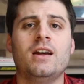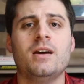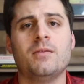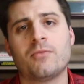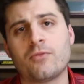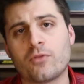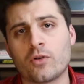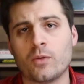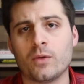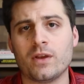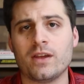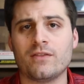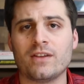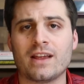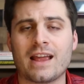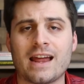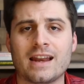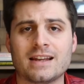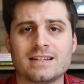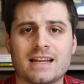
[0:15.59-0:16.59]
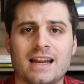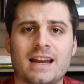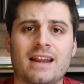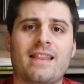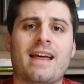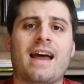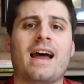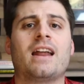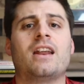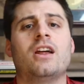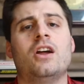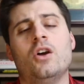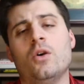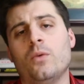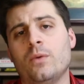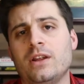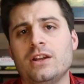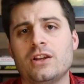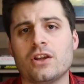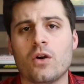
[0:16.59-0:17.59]
Before we even get into any of that,
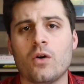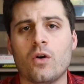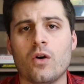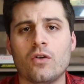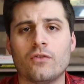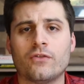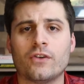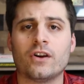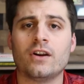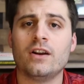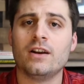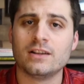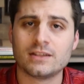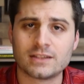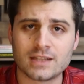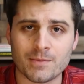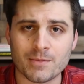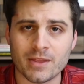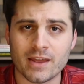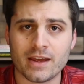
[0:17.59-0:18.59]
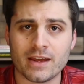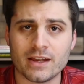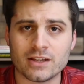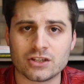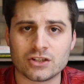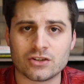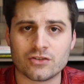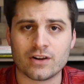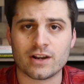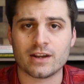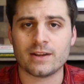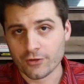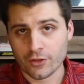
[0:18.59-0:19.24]
we need to go over some of the history.